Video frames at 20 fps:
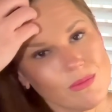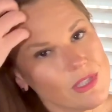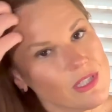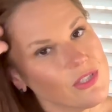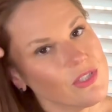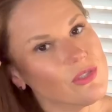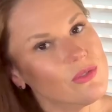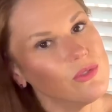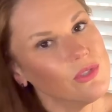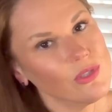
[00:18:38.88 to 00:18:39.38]

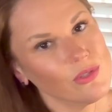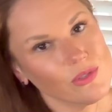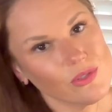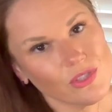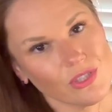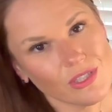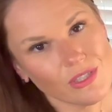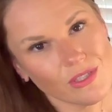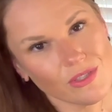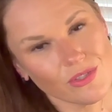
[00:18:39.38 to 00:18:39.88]
things you'll know you
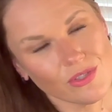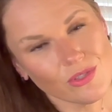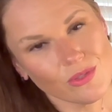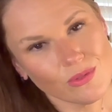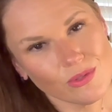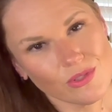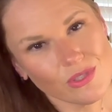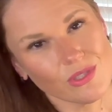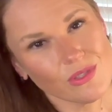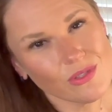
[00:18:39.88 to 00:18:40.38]
say yes to,
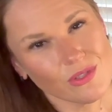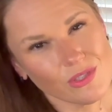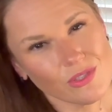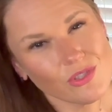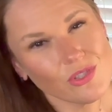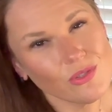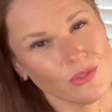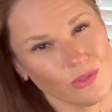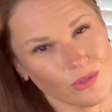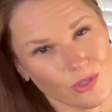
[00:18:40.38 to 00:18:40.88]
and there's other
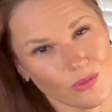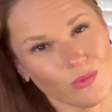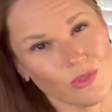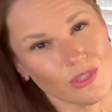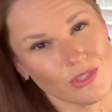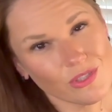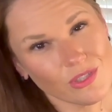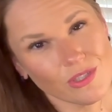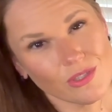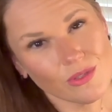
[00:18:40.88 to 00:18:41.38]
things you know you want
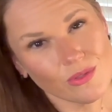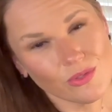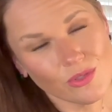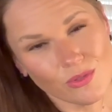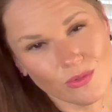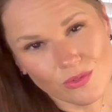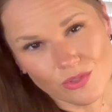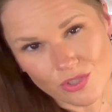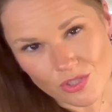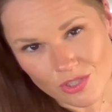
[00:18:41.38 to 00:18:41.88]
to say no
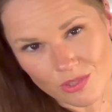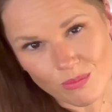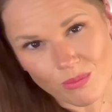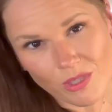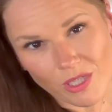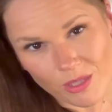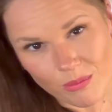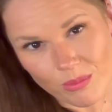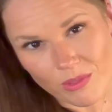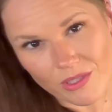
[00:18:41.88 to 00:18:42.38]
to. Just
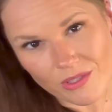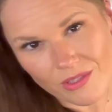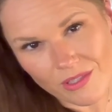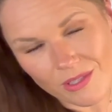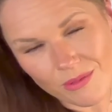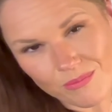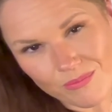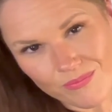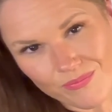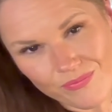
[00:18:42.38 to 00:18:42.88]
abide by
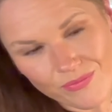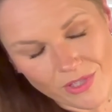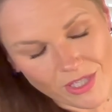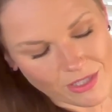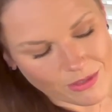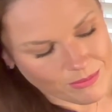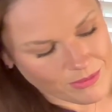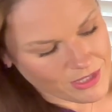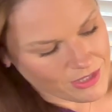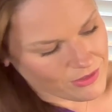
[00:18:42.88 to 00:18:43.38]
that.
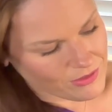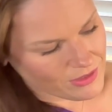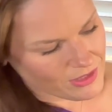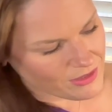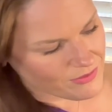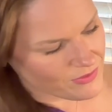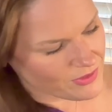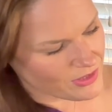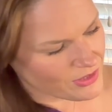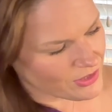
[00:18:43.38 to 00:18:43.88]
It'll make your
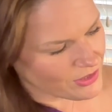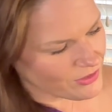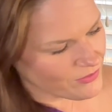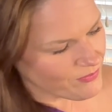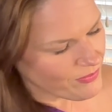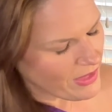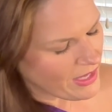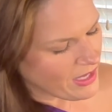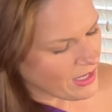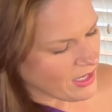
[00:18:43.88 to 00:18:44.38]
life easier.
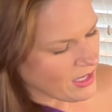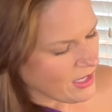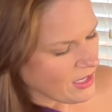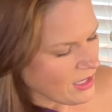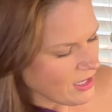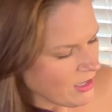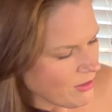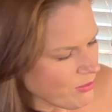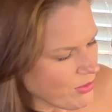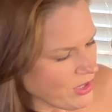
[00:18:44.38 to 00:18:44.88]

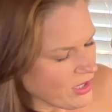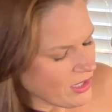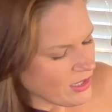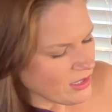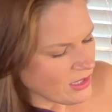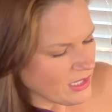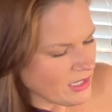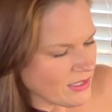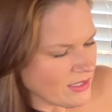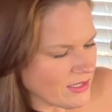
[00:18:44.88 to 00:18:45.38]
But yeah,
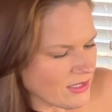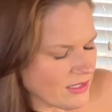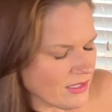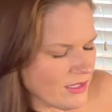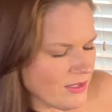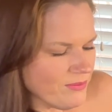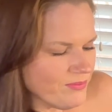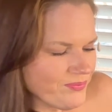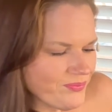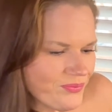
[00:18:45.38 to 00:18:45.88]
it's,
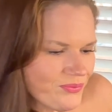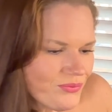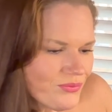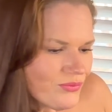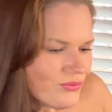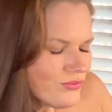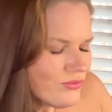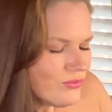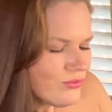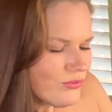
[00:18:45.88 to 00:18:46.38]
you
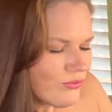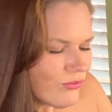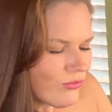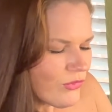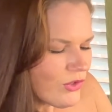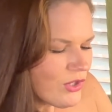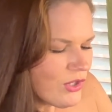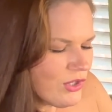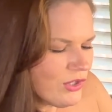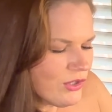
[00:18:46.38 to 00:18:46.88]

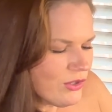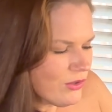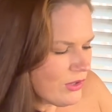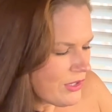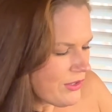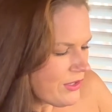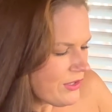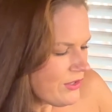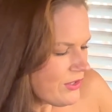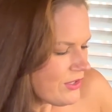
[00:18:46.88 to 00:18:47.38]
know, I
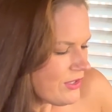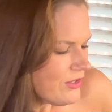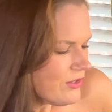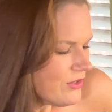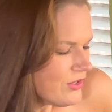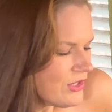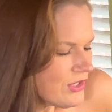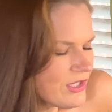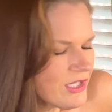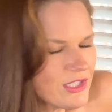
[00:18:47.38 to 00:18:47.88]
think you're
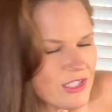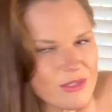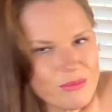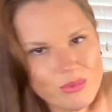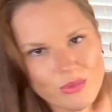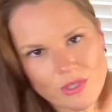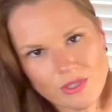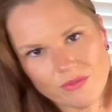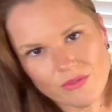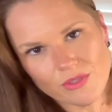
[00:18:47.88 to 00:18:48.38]
just at that
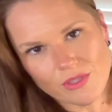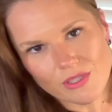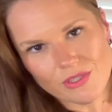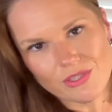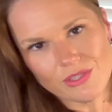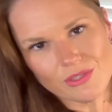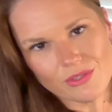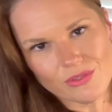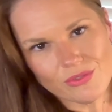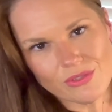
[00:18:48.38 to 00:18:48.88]
point of
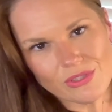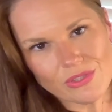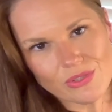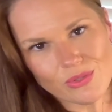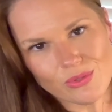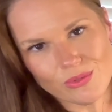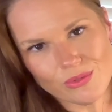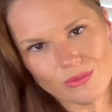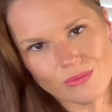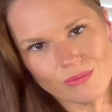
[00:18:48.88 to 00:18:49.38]
crossing a
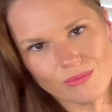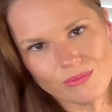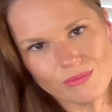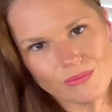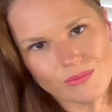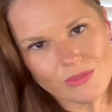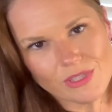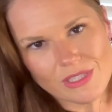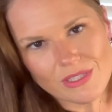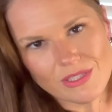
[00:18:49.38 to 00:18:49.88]
threshold.
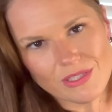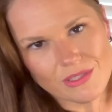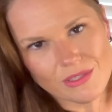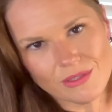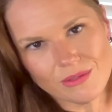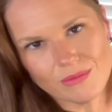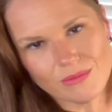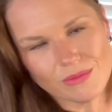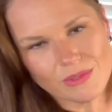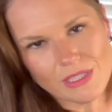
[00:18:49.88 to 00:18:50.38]
That's
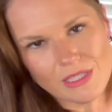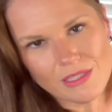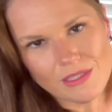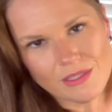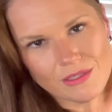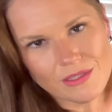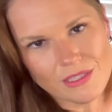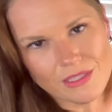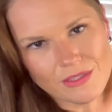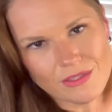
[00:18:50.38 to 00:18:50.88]
it.
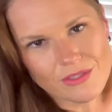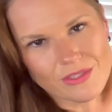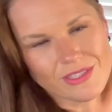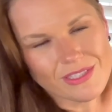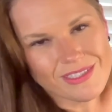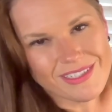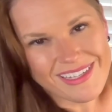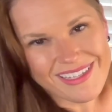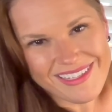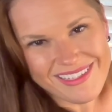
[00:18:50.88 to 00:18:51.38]
And it looks
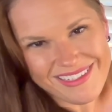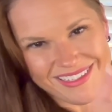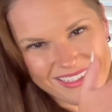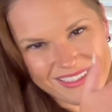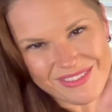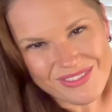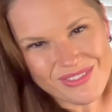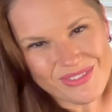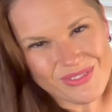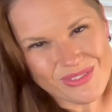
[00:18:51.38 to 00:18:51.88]
like a height
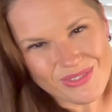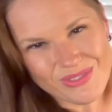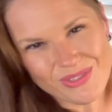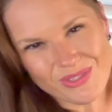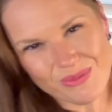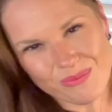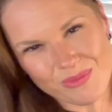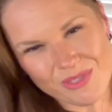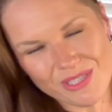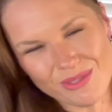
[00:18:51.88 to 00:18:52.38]
of stress
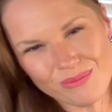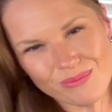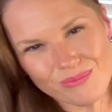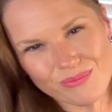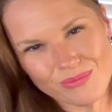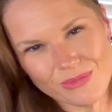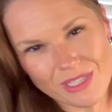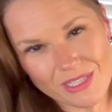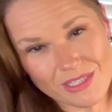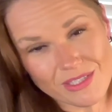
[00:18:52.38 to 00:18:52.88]
to me.
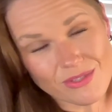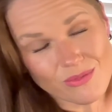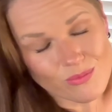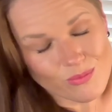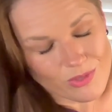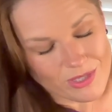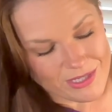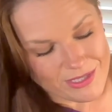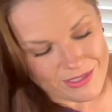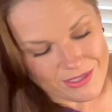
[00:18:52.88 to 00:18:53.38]
And it's
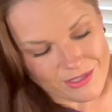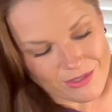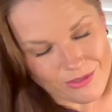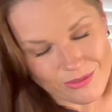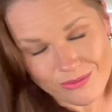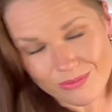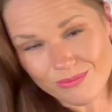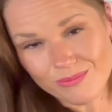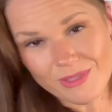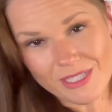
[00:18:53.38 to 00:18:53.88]
right
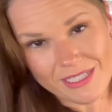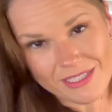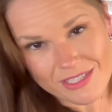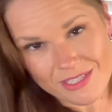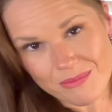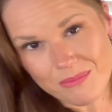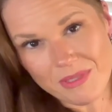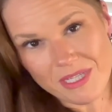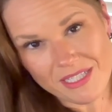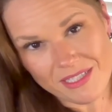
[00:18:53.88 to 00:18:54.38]
now, and it's
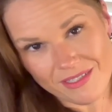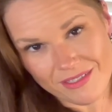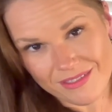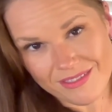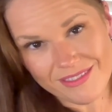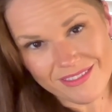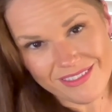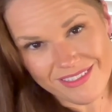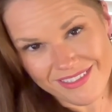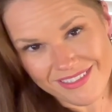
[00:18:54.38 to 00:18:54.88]

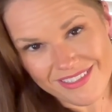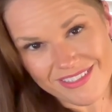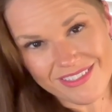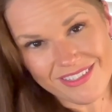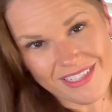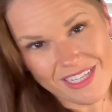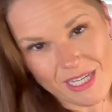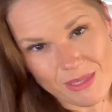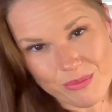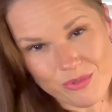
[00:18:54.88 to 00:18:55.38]
immediate, and it's
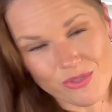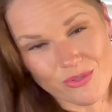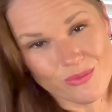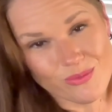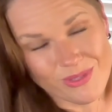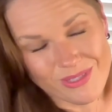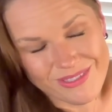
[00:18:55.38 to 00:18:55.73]
captured.